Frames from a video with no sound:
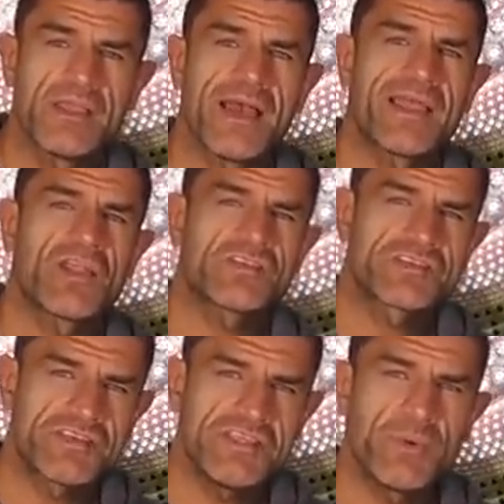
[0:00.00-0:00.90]
and I'll
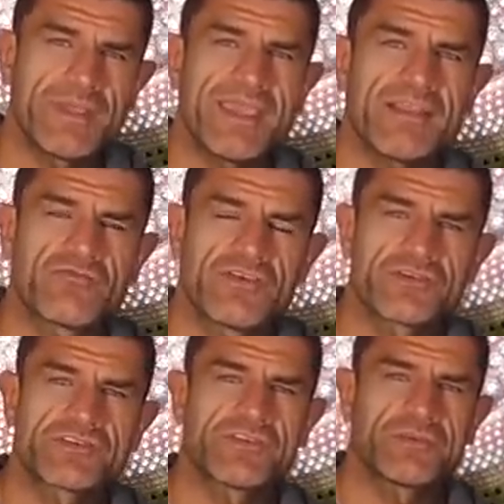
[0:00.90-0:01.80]
see you again real
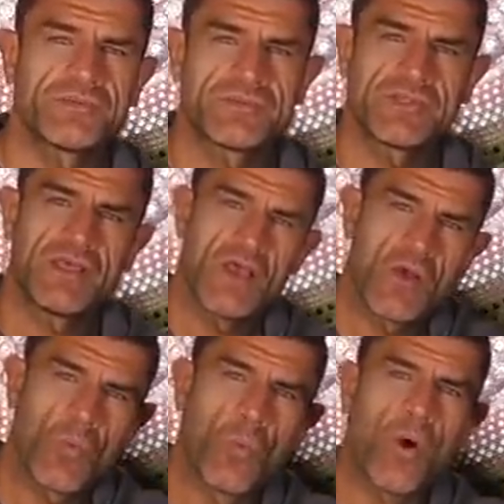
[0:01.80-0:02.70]
soon.
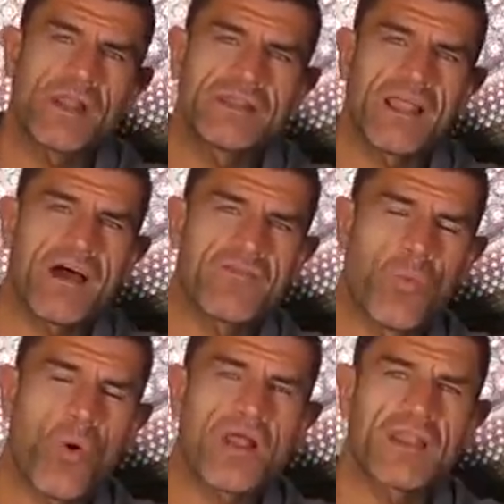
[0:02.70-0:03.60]
One love,
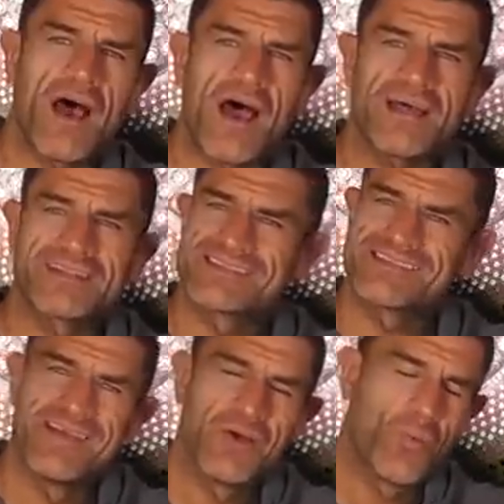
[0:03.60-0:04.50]
one heart
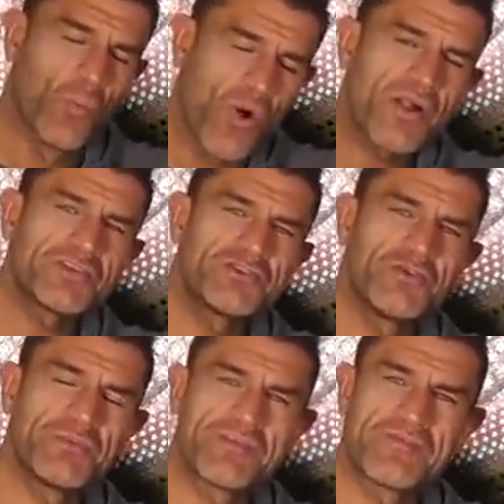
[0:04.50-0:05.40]
one
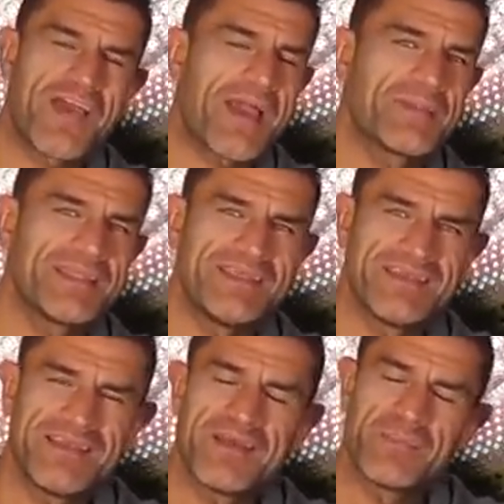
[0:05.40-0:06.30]
human family.
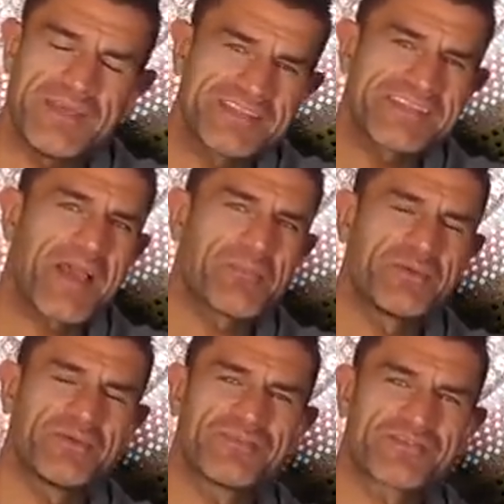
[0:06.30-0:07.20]
Peace out,
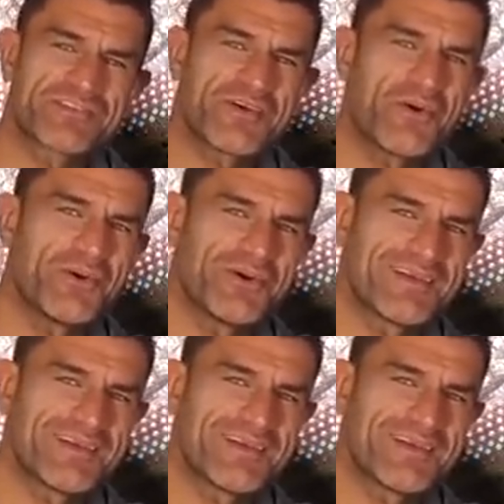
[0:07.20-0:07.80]
beautiful soul.